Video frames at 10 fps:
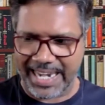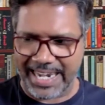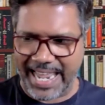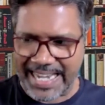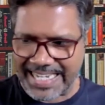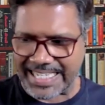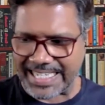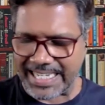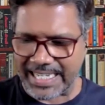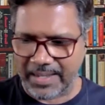
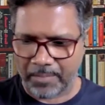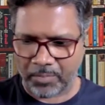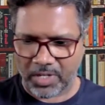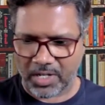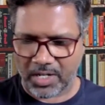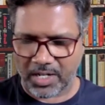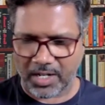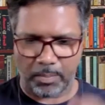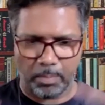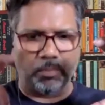legacy
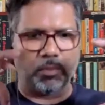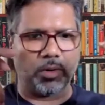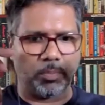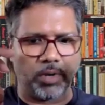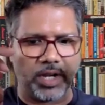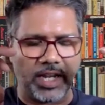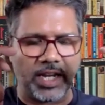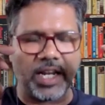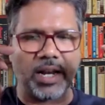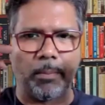uh, uh
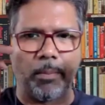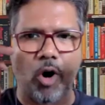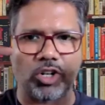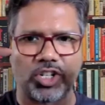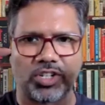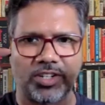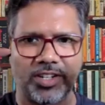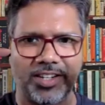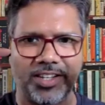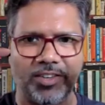in a box
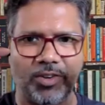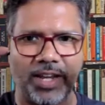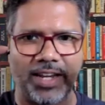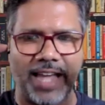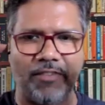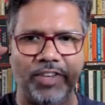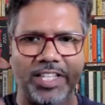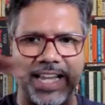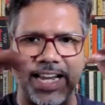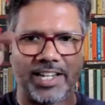uh, you know and
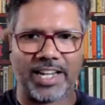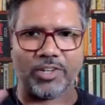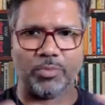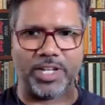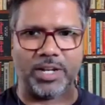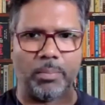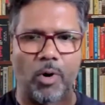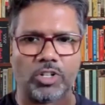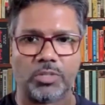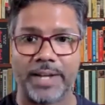everything had had to be in a
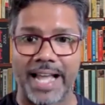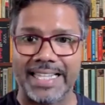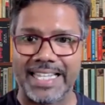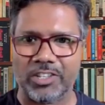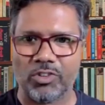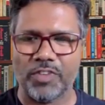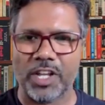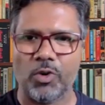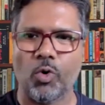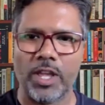box but i think you know
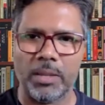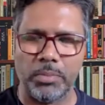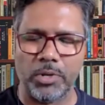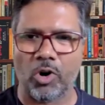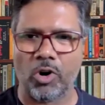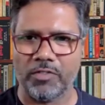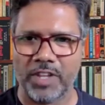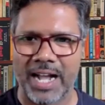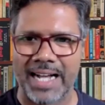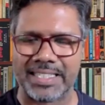we are going beyond
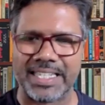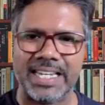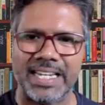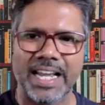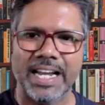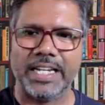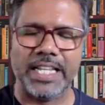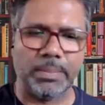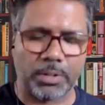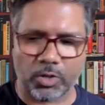we are asking
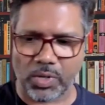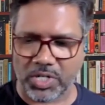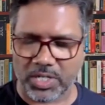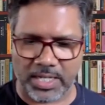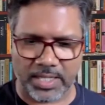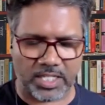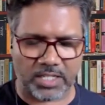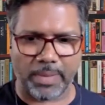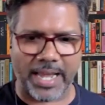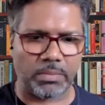deeper questions and
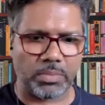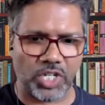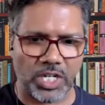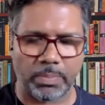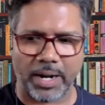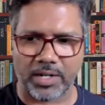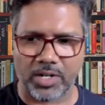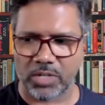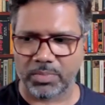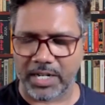this man machine
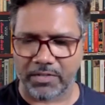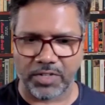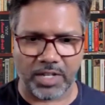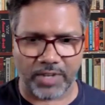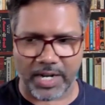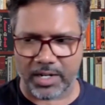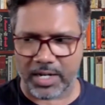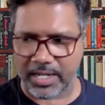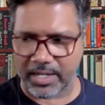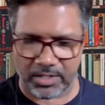partnership that we have kind
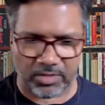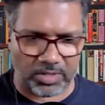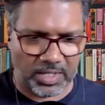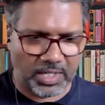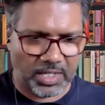of like you know